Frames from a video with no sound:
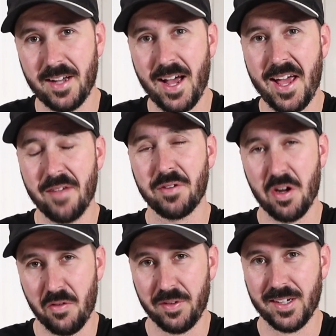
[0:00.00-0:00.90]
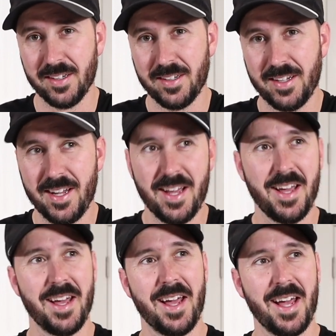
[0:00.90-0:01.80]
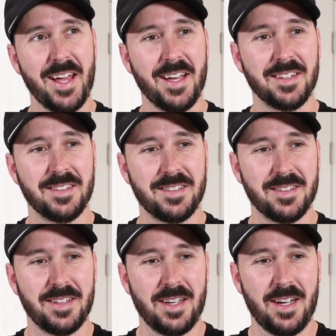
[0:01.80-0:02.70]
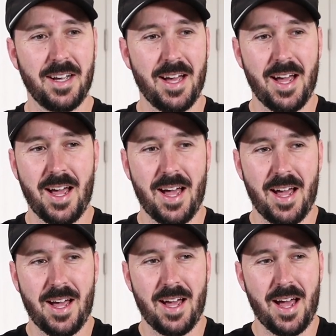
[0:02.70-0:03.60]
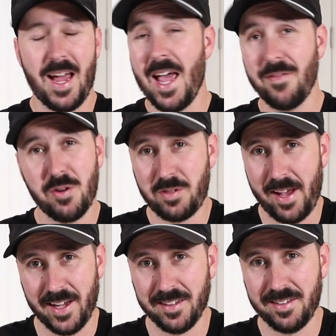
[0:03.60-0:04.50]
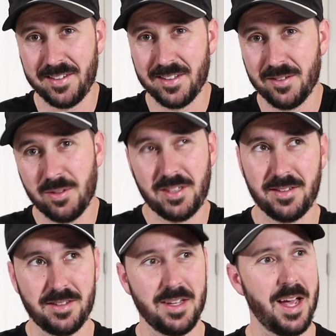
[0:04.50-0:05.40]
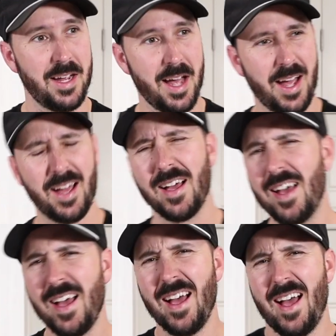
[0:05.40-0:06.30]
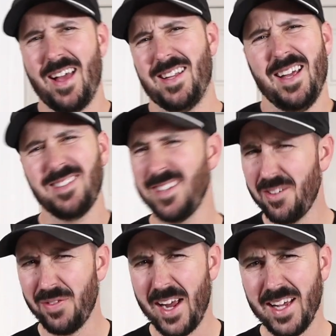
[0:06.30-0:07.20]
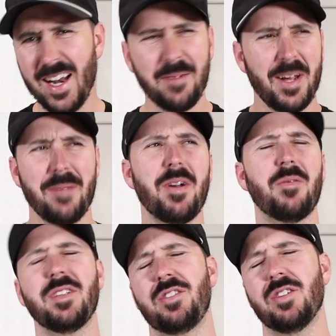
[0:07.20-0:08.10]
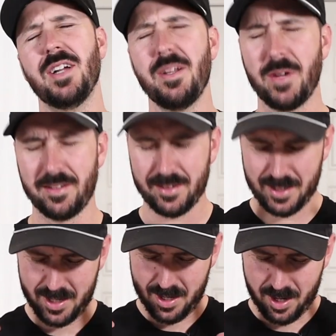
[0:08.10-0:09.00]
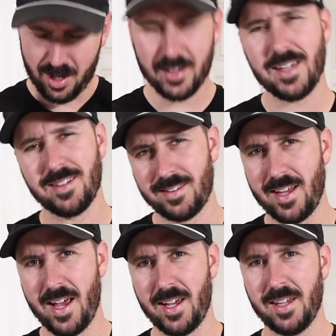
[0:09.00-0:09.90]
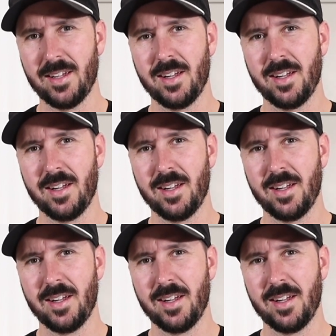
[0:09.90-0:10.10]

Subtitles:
I have COVID, and I have no taste, which is, I guess that's fine. I'm not really sure. Anyways, all that to say,